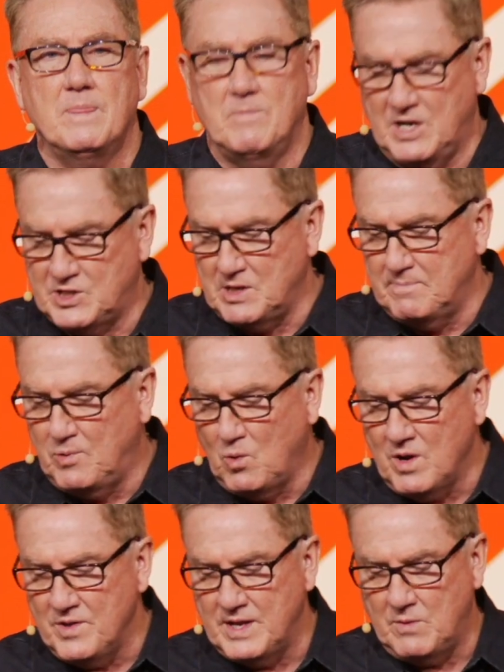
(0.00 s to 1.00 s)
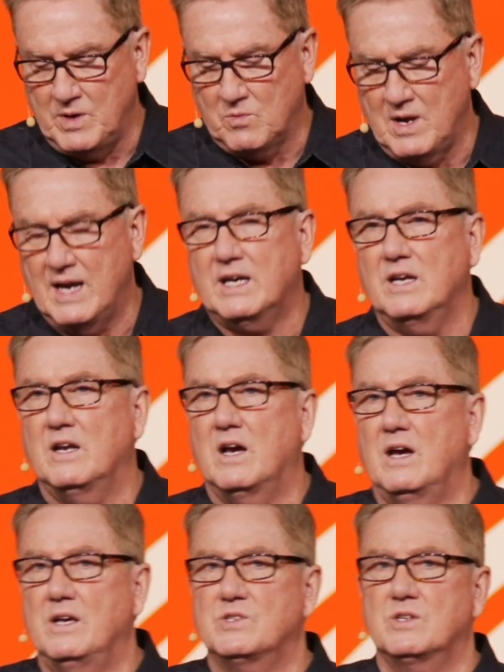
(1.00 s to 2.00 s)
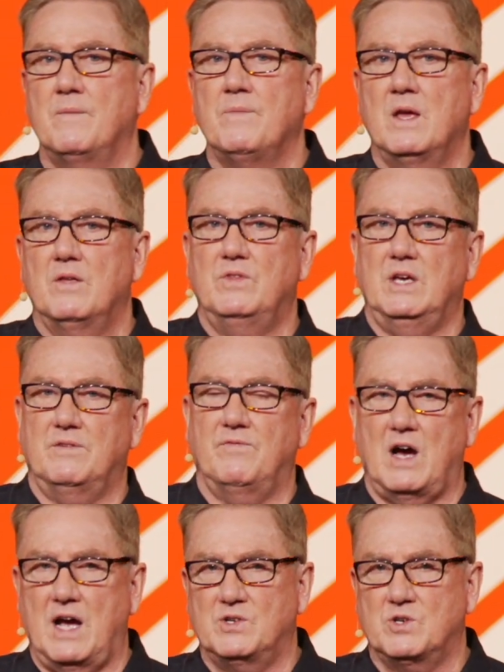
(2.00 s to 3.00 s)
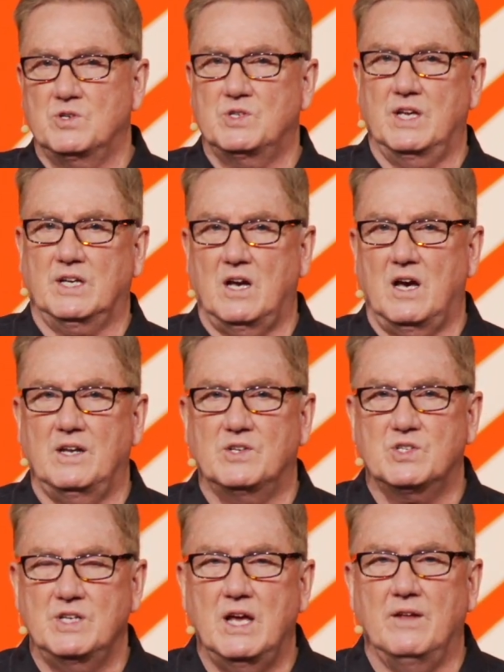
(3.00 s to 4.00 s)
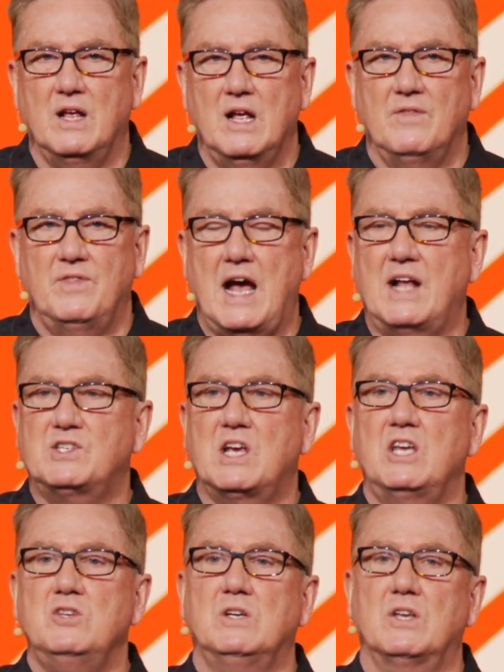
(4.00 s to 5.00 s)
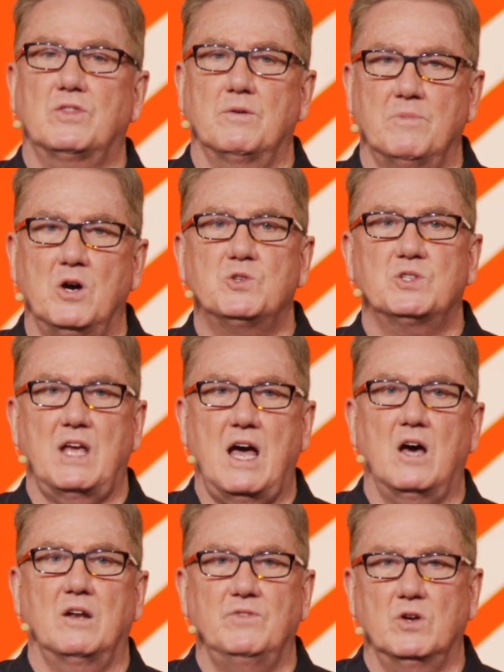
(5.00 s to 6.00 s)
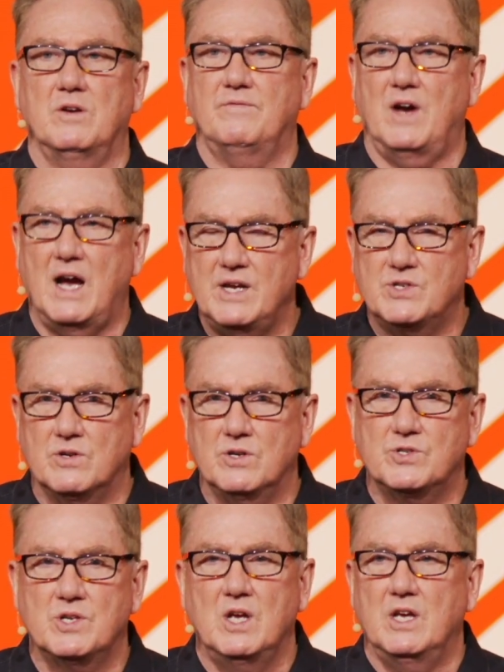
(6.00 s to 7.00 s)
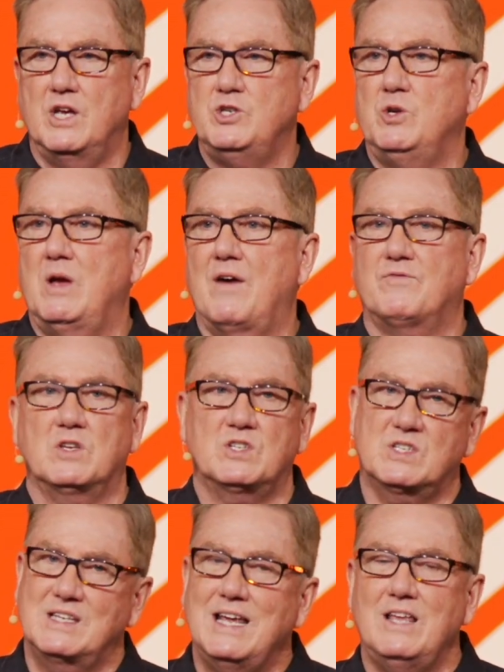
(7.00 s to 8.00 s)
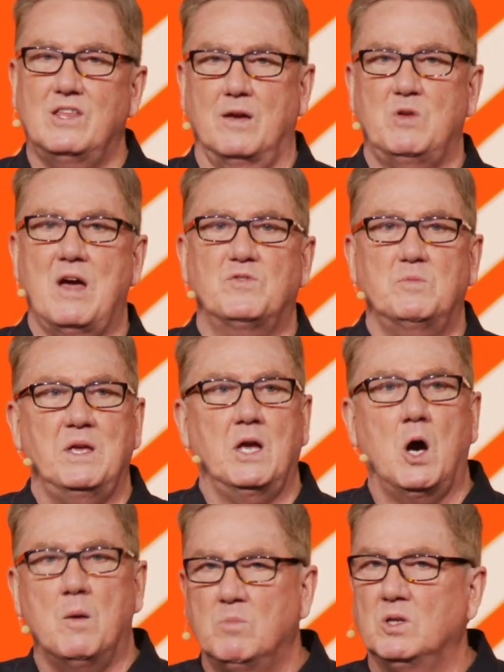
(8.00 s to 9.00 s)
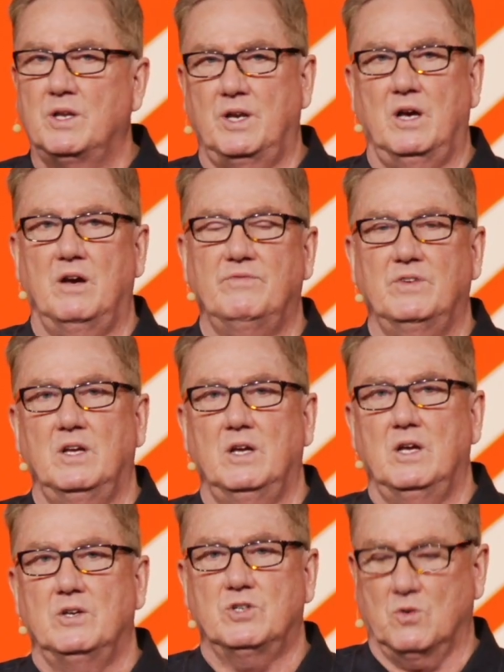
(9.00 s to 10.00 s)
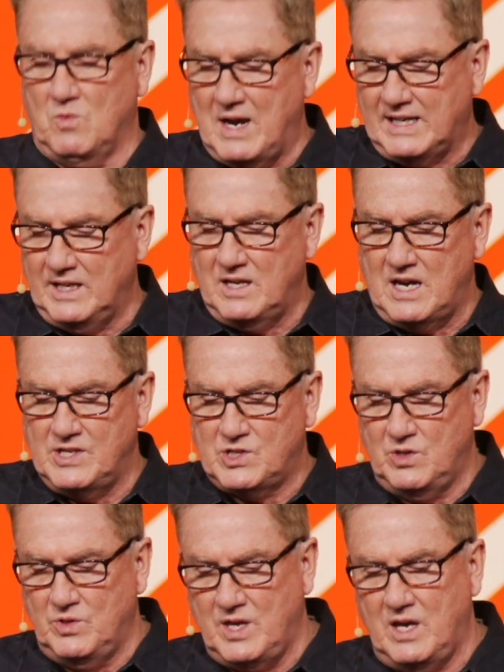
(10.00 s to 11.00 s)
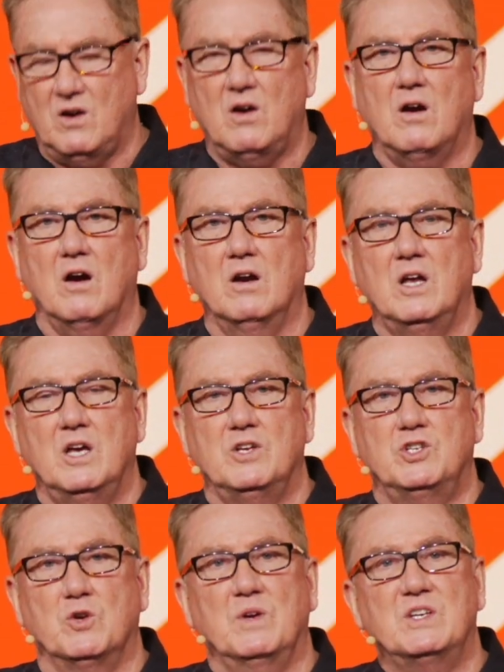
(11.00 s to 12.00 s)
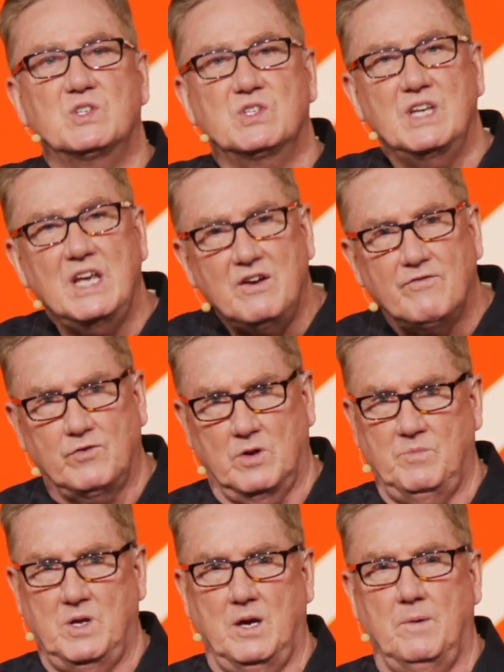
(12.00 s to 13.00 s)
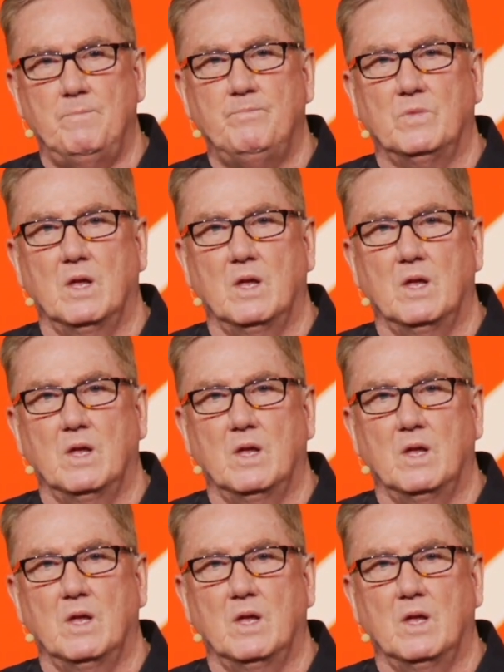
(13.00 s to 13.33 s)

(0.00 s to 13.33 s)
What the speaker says: But it's important that we recognize the advisors that God has sent. That's how you get the most out of your advisors, is you have to see them. You have to be humble enough to recognize who they are, to receive from them.